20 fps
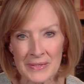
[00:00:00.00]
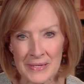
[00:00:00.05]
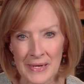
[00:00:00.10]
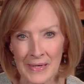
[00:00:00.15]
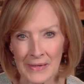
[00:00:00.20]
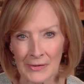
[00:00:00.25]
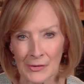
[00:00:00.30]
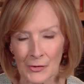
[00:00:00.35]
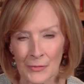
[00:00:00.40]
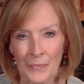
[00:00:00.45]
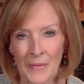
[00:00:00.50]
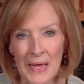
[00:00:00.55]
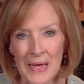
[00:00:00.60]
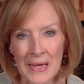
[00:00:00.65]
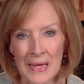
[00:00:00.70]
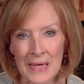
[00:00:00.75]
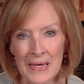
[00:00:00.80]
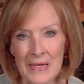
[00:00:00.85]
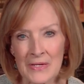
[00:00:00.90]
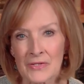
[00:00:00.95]
& Taylor,
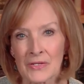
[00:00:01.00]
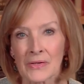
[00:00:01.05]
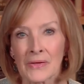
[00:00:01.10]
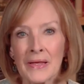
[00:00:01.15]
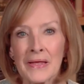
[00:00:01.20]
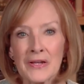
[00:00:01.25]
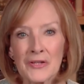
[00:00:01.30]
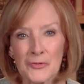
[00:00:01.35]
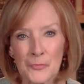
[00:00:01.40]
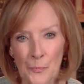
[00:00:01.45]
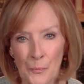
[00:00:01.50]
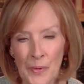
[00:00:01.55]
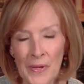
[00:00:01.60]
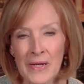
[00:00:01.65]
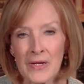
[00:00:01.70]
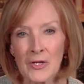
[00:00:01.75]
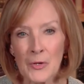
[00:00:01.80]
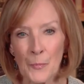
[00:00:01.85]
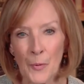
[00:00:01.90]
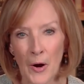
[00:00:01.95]
is the latest
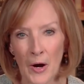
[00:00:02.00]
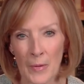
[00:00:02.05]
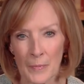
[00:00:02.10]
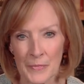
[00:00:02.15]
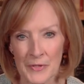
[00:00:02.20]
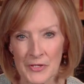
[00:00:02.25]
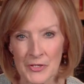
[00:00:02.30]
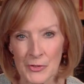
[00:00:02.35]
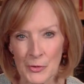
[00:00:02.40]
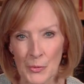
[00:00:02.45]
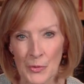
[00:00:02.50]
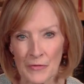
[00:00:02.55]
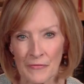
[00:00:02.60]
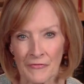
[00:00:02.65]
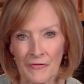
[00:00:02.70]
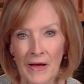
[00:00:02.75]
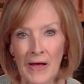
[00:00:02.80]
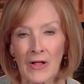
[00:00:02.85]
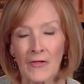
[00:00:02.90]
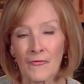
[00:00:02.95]
big department store to
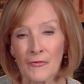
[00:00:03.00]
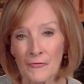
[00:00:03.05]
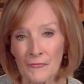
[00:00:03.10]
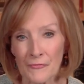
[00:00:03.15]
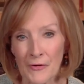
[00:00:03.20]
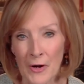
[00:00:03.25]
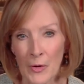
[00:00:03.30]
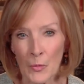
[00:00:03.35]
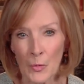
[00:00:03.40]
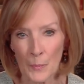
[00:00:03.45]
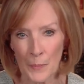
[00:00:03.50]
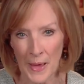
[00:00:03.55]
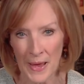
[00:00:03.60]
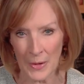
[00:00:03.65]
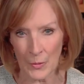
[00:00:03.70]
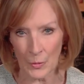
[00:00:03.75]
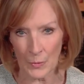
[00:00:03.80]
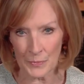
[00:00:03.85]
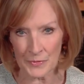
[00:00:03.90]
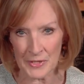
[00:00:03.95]
file for federal
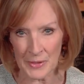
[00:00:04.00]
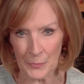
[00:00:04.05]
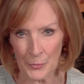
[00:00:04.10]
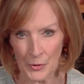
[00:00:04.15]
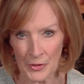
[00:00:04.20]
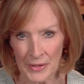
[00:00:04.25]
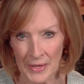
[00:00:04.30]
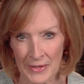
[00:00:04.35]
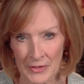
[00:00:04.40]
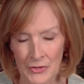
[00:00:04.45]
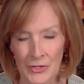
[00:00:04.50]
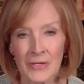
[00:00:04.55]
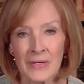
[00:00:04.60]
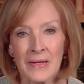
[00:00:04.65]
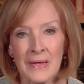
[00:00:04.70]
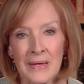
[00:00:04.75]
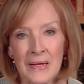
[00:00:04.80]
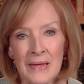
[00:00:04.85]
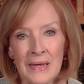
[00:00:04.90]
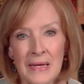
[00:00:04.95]
bankruptcy protection
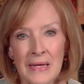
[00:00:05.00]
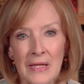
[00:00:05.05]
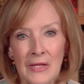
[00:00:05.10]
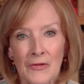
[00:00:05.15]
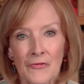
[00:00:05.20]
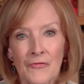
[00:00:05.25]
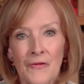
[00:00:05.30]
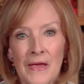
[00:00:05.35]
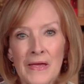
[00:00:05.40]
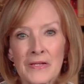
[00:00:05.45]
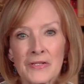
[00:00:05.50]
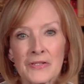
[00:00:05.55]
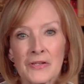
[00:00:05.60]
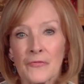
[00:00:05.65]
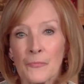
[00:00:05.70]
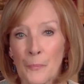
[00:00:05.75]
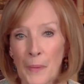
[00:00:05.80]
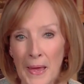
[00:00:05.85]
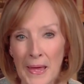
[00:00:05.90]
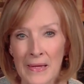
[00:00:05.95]
in the face
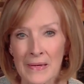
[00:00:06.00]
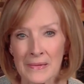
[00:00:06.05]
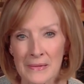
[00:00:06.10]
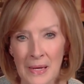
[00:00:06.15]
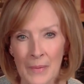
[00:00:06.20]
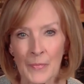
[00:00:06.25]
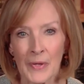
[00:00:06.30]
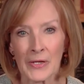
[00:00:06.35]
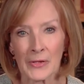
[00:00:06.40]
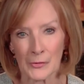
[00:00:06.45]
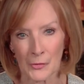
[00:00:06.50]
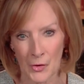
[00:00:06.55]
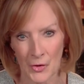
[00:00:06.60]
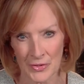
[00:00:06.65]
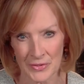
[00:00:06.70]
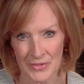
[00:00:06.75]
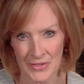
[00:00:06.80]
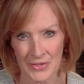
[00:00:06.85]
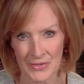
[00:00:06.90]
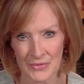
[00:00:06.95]
of pandemic
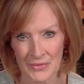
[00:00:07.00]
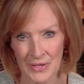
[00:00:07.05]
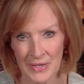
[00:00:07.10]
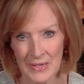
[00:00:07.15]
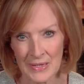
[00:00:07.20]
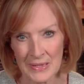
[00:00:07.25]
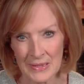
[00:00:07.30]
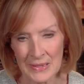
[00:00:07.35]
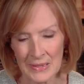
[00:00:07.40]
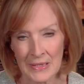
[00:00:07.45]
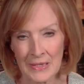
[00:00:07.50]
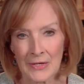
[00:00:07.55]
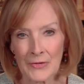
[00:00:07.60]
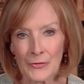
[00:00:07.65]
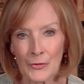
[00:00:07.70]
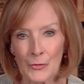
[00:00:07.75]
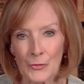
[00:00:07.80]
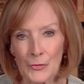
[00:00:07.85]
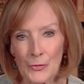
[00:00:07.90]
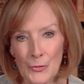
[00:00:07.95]
losses.
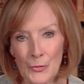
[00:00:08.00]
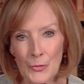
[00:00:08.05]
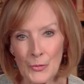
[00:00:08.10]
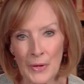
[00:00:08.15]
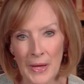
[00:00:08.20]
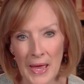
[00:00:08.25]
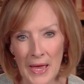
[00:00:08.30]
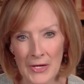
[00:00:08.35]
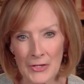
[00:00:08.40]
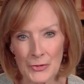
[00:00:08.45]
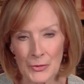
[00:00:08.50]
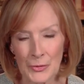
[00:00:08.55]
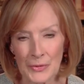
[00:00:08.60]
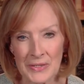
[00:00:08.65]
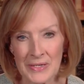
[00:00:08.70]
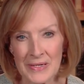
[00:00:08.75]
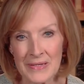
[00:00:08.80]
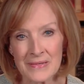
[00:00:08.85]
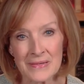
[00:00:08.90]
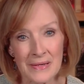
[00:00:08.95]
Other new
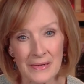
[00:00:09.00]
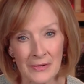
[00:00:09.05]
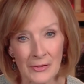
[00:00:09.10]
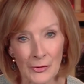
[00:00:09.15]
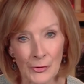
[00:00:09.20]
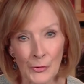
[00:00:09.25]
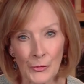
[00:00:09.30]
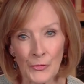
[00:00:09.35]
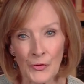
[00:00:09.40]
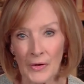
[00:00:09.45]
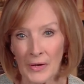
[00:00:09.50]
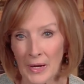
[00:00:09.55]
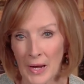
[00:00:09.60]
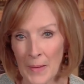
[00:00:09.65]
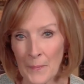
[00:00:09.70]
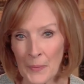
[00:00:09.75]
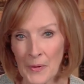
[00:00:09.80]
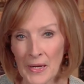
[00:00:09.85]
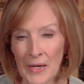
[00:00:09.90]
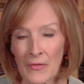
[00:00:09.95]
casualties include the
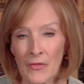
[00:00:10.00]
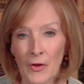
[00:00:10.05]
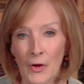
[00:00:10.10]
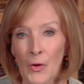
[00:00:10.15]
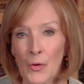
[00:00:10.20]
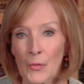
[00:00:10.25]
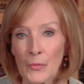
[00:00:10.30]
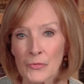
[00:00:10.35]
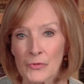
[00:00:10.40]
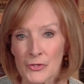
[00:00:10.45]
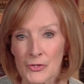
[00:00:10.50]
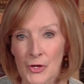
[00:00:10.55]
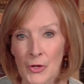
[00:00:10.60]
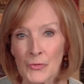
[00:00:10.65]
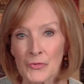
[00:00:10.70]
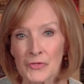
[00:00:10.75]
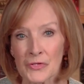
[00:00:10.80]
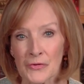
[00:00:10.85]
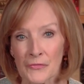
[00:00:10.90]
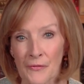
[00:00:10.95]
company that owns
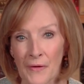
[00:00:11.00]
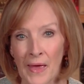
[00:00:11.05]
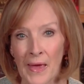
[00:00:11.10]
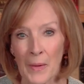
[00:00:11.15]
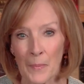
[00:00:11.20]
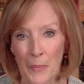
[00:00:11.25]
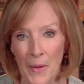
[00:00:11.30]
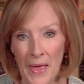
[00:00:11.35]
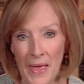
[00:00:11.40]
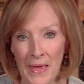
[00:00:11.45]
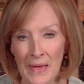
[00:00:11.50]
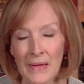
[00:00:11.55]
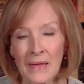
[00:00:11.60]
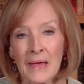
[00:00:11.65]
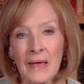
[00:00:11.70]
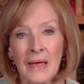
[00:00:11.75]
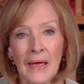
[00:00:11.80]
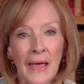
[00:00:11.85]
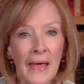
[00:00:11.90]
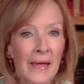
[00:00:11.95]
Joseph A. Bank
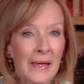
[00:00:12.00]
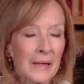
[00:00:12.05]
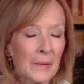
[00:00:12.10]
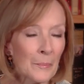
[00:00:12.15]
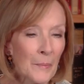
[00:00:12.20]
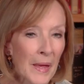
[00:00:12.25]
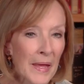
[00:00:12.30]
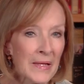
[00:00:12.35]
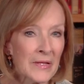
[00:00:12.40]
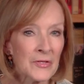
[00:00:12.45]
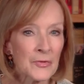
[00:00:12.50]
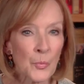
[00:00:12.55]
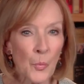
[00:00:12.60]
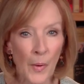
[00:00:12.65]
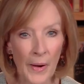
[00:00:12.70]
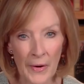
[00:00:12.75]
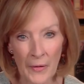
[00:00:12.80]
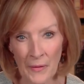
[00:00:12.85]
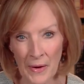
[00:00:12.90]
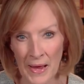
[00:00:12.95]
and Men's
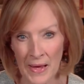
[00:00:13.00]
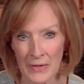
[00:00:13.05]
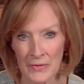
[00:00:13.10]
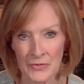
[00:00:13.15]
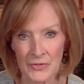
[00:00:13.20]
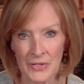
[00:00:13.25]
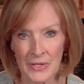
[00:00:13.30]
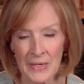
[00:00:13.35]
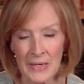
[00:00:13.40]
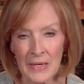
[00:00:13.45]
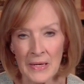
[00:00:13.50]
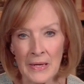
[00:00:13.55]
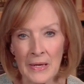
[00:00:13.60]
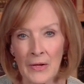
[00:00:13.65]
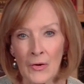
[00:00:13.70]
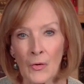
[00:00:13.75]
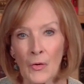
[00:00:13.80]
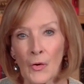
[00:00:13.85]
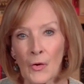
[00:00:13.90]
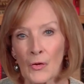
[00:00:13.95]
Warehouse.
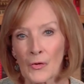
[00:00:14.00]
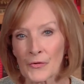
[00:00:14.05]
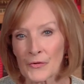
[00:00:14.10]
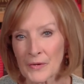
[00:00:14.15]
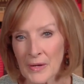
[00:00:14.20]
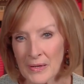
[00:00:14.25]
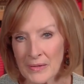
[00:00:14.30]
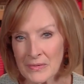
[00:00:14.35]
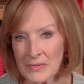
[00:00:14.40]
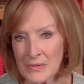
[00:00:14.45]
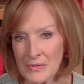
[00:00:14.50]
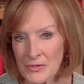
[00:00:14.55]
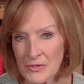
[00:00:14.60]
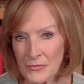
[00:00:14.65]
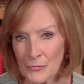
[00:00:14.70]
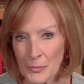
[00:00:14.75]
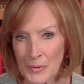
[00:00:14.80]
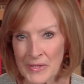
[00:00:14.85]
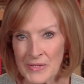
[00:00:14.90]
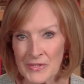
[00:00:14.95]
In all, dozens
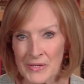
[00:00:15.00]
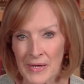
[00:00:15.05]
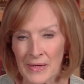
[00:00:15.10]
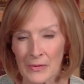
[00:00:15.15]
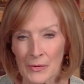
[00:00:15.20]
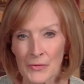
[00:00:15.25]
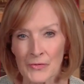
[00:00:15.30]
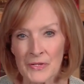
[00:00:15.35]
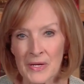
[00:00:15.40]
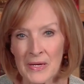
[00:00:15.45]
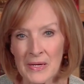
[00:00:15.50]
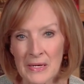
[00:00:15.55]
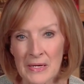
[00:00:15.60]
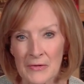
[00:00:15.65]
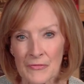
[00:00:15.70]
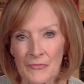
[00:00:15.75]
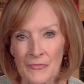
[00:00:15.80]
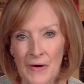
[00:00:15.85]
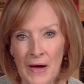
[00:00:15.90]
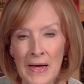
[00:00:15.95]
of retailers
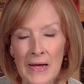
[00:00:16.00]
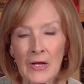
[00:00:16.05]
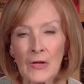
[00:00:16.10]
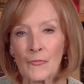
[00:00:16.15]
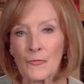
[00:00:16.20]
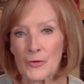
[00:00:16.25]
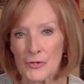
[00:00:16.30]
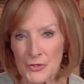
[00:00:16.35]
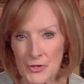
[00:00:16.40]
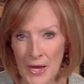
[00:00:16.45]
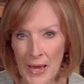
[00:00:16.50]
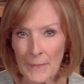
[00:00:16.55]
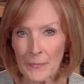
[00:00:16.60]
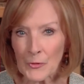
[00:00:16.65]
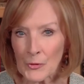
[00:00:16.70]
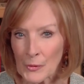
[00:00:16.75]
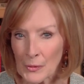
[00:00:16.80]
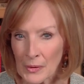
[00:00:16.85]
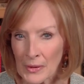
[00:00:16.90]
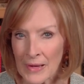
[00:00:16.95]
have filed for
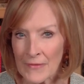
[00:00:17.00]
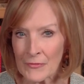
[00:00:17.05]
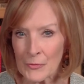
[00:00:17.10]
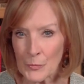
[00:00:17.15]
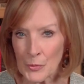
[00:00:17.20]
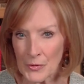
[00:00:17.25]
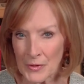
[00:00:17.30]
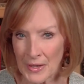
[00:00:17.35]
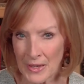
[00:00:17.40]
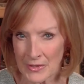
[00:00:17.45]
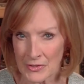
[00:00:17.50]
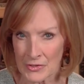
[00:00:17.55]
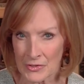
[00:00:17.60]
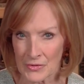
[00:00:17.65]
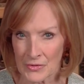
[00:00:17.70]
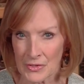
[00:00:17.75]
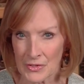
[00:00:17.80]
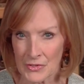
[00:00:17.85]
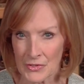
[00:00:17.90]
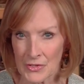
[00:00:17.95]
Chapter 11
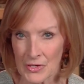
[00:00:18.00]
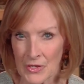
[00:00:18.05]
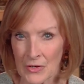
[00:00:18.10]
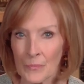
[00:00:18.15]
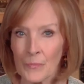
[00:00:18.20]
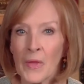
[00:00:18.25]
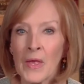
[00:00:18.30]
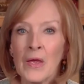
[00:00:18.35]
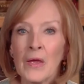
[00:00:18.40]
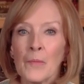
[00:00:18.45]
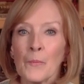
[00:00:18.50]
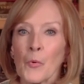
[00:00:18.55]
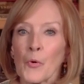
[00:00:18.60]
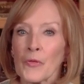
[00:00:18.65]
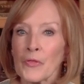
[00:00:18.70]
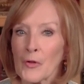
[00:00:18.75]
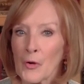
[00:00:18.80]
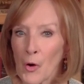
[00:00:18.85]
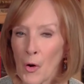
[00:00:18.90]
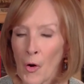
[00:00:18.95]
protection this year, more
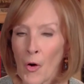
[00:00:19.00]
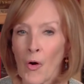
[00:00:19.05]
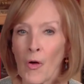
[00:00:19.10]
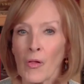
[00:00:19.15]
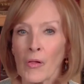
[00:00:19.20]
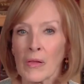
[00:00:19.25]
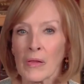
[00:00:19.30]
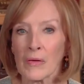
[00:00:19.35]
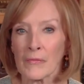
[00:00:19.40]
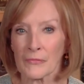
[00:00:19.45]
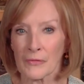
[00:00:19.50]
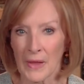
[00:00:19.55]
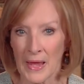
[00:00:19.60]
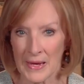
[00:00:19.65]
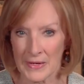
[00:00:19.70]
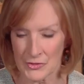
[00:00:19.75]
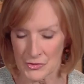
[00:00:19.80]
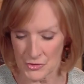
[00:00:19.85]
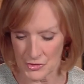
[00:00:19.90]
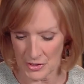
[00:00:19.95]
than all of
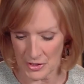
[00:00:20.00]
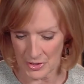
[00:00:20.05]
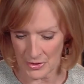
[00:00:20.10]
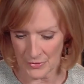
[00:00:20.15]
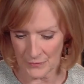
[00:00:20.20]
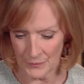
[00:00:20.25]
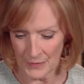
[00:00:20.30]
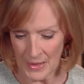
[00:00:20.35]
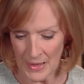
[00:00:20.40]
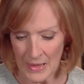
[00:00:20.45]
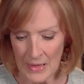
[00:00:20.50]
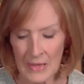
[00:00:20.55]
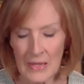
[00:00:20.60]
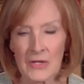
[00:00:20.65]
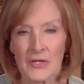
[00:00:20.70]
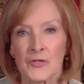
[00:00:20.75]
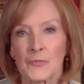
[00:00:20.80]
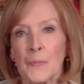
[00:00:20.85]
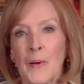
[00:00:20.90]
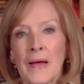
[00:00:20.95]
last year.
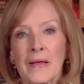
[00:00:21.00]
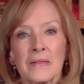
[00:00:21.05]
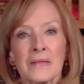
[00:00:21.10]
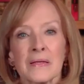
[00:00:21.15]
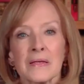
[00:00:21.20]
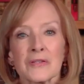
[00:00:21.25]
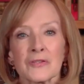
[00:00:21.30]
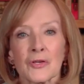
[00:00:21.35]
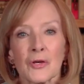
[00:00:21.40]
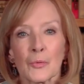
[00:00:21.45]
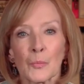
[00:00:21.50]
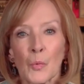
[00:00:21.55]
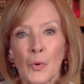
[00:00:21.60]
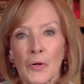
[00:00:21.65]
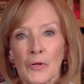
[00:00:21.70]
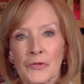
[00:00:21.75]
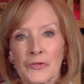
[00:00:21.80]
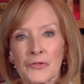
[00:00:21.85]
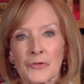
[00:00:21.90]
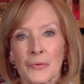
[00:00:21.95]
Despite this, on
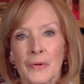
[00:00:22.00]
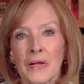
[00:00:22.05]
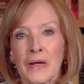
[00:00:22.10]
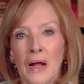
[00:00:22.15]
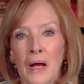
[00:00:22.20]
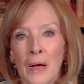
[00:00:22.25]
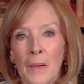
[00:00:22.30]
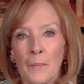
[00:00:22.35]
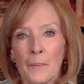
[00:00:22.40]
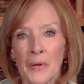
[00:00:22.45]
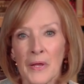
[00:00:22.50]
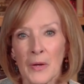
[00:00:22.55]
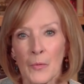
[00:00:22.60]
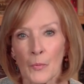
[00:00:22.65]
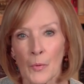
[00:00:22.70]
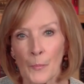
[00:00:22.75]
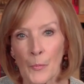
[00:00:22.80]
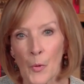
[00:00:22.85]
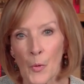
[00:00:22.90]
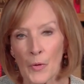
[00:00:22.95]
Wall Street, upbeat
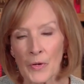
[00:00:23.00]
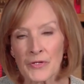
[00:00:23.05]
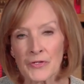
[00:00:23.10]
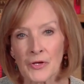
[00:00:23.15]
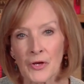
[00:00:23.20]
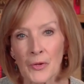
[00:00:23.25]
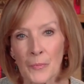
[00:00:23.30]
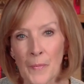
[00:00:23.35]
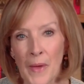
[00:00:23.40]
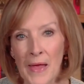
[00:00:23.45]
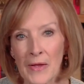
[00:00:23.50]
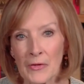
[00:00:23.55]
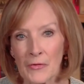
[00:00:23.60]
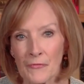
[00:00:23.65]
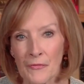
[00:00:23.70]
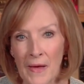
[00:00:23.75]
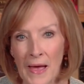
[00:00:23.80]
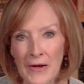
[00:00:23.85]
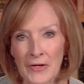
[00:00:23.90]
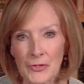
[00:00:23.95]
reports on
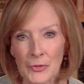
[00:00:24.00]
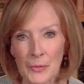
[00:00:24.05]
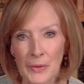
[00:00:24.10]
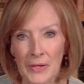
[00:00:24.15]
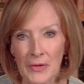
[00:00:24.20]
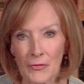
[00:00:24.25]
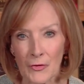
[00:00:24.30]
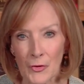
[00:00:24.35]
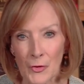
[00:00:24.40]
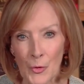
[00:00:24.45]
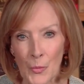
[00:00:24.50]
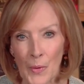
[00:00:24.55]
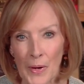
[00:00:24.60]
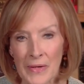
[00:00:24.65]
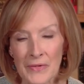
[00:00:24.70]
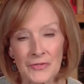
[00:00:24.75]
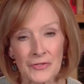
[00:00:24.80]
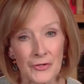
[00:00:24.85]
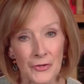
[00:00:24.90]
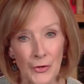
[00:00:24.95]
manufacturing in the
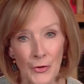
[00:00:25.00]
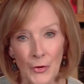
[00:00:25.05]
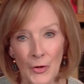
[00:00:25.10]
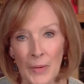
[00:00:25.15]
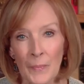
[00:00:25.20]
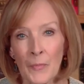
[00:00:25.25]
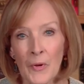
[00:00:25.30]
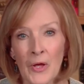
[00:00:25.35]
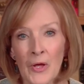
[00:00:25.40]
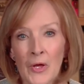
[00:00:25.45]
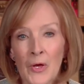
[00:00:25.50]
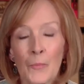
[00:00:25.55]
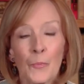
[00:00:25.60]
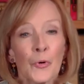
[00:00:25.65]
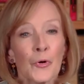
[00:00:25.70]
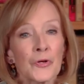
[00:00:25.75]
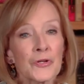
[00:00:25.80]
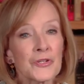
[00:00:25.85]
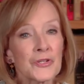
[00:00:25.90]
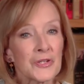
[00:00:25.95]
U.S. and Europe
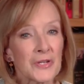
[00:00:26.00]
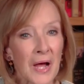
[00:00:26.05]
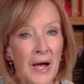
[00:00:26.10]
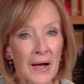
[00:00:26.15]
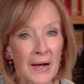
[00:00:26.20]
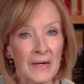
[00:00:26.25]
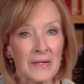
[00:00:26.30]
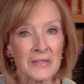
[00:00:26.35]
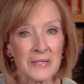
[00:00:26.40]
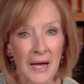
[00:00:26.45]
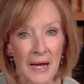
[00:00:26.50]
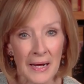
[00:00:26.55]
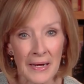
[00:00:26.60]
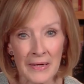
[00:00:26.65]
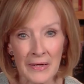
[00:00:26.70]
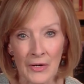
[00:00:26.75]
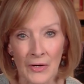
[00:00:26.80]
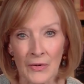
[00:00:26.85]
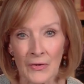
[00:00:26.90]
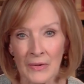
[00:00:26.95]
push stocks
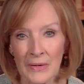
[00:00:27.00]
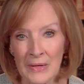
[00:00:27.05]
higher.